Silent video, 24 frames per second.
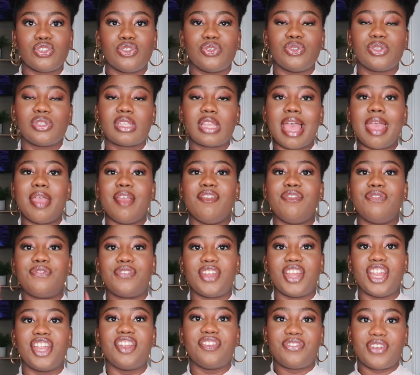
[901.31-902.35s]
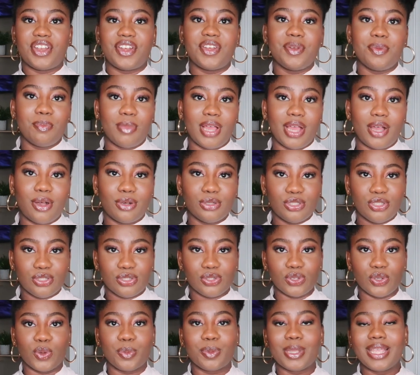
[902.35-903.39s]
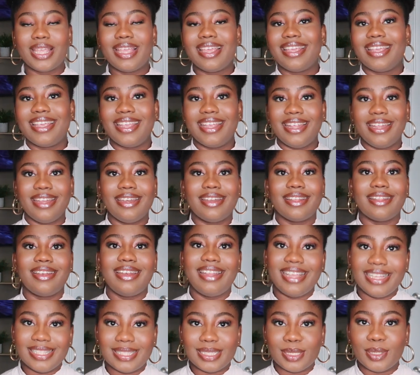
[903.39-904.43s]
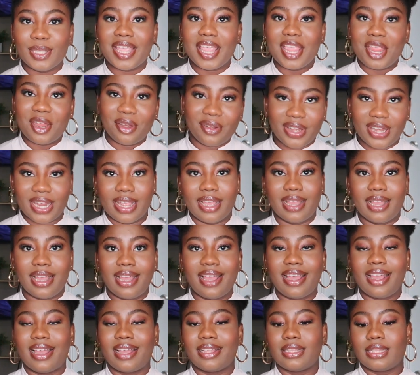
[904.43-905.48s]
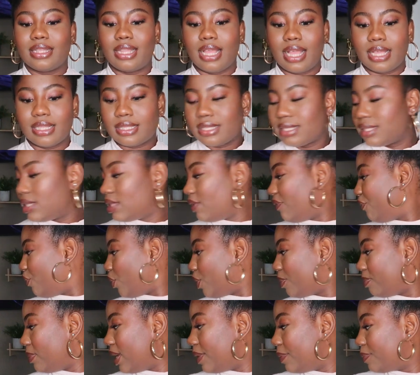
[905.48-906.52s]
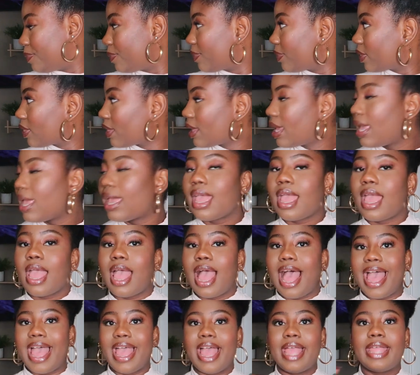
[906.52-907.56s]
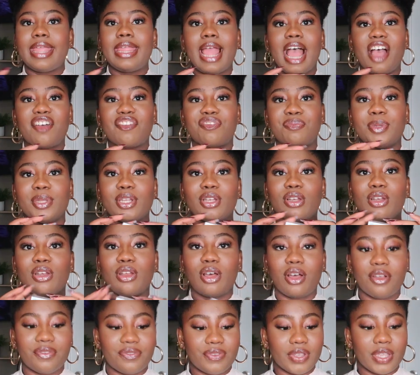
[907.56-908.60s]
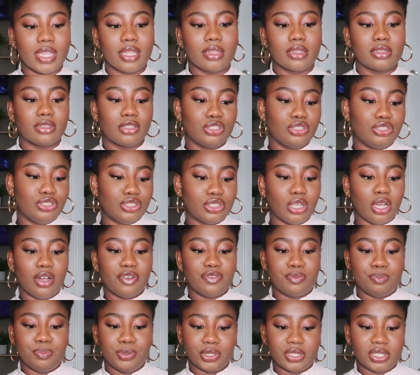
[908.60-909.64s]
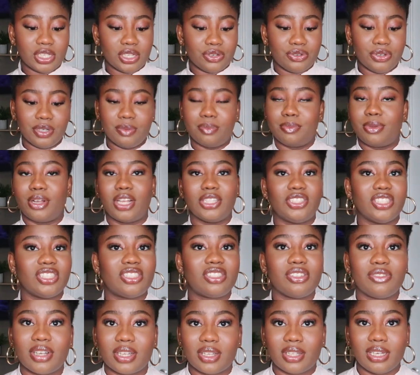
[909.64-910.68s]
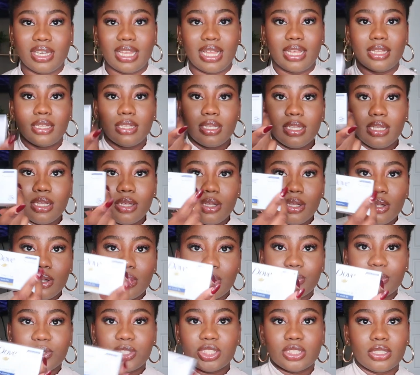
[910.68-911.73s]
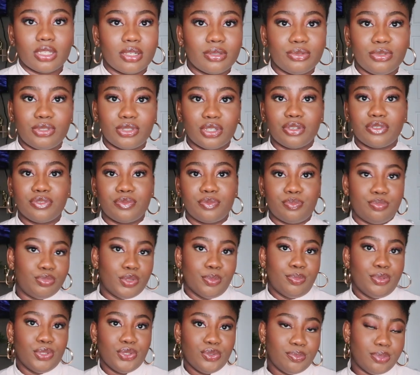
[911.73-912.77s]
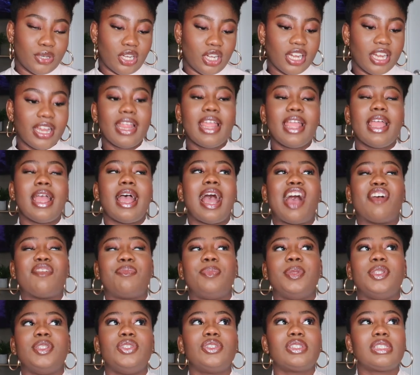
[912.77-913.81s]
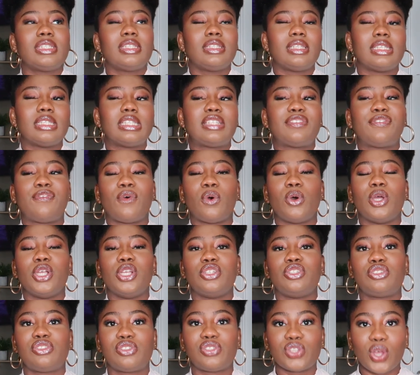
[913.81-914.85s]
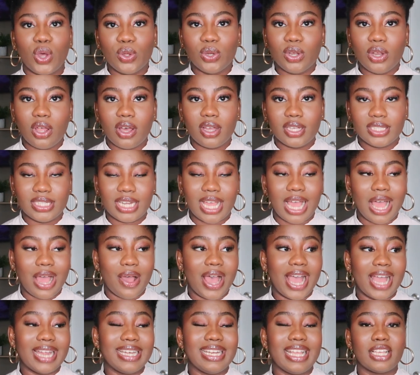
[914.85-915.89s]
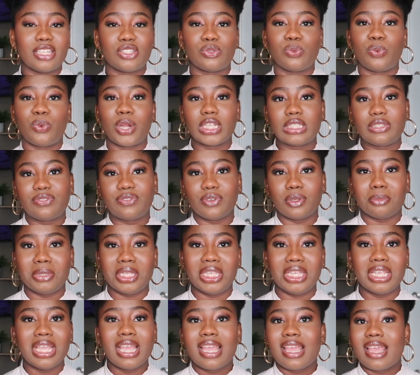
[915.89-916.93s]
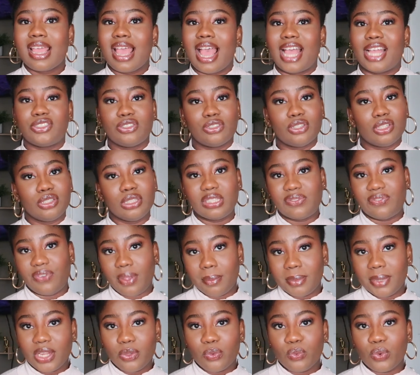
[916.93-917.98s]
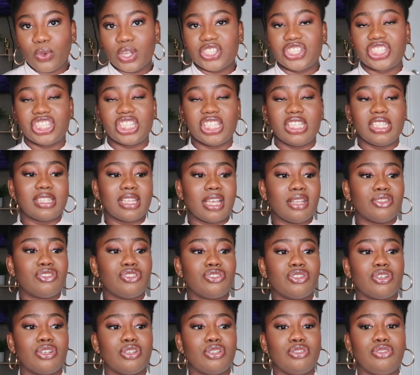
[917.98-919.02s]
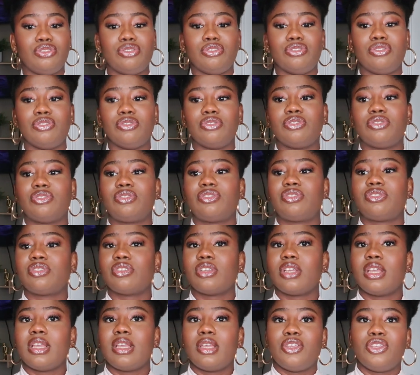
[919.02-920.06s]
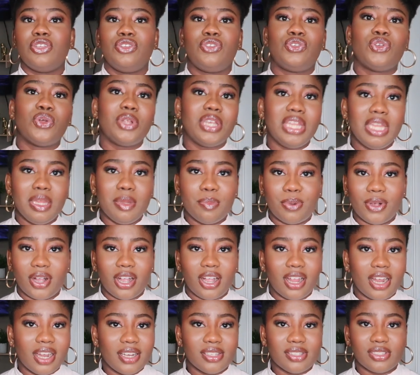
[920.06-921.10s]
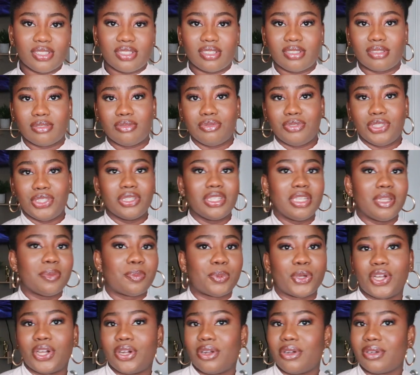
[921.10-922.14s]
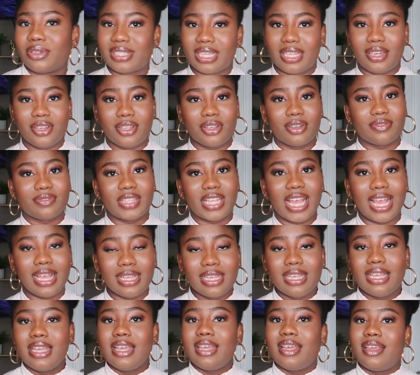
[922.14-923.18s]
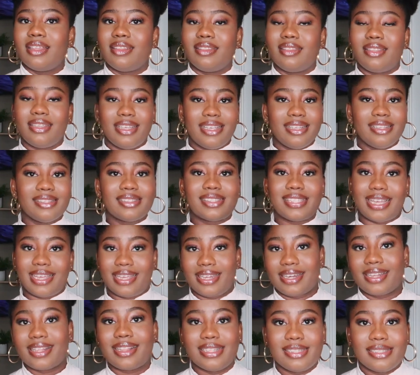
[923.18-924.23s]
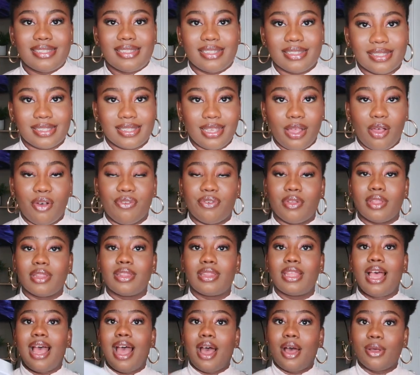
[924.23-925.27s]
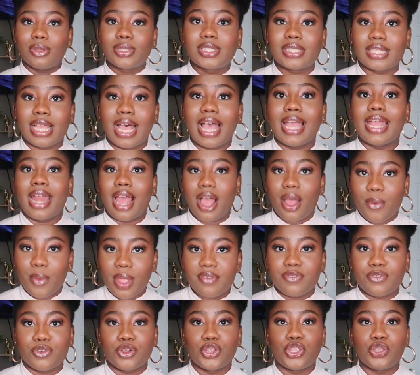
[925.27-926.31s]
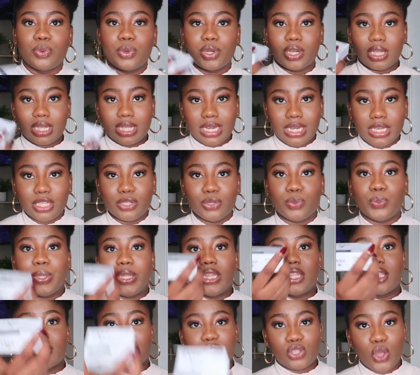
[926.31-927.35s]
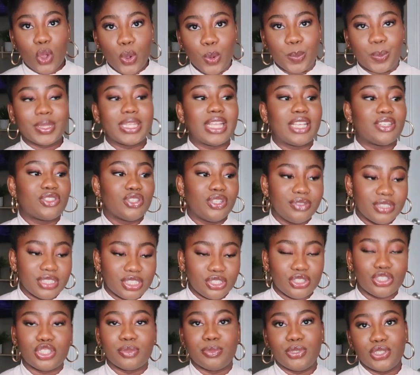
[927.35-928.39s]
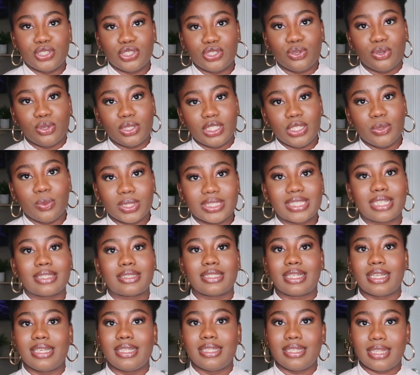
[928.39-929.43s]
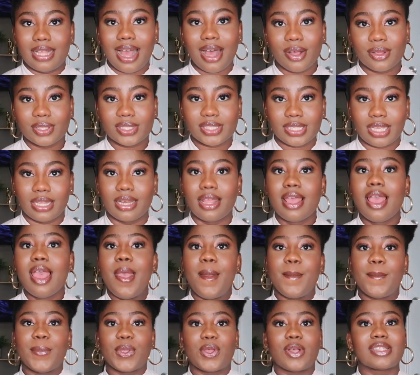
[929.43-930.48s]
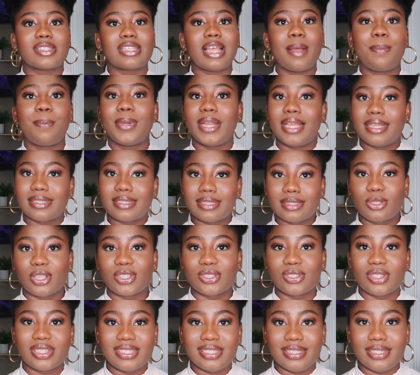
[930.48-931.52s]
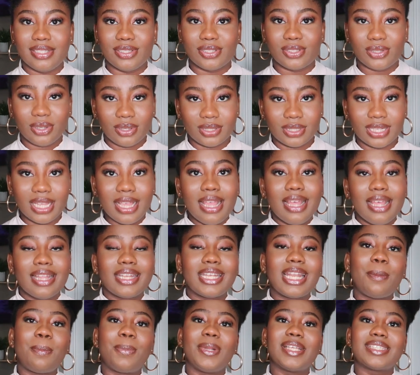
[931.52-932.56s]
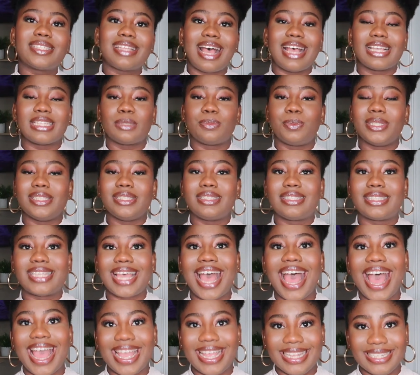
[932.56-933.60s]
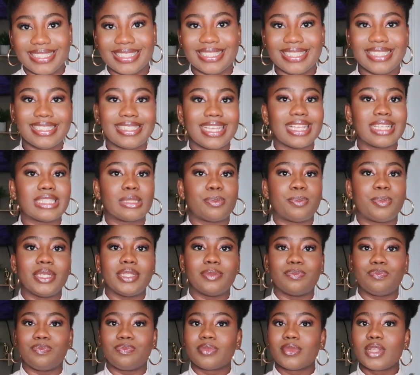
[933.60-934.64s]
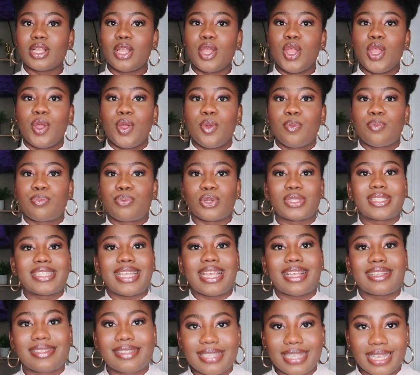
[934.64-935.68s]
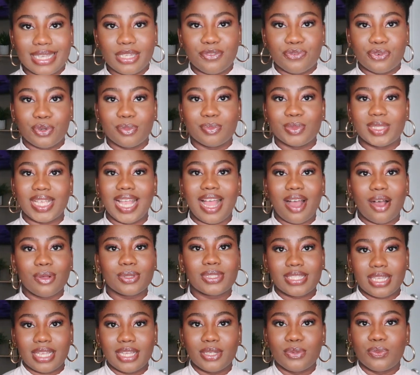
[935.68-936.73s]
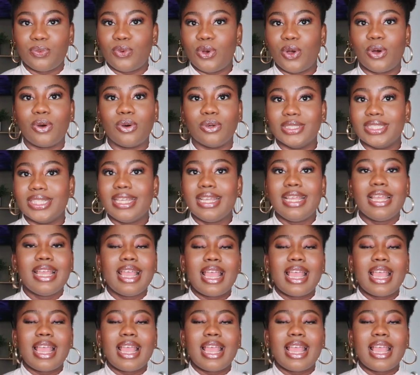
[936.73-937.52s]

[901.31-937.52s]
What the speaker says: to use a very, very mild soap in the lady area. And that's, for me, I have been loving the Dove Beauty Cream Bar, just the regular original Dove, the blue bar. I've been using this for so long now and it has worked for me. I do not use feminine washes, I do not use yoni bars, yoni pearls, any of that. The inside cleans itself. The outside, however, you want to clean with soap. There's no reason you should be using only water to clean the outside, because that place does not see the sun. That place has been tied. It has been protected from the outside world.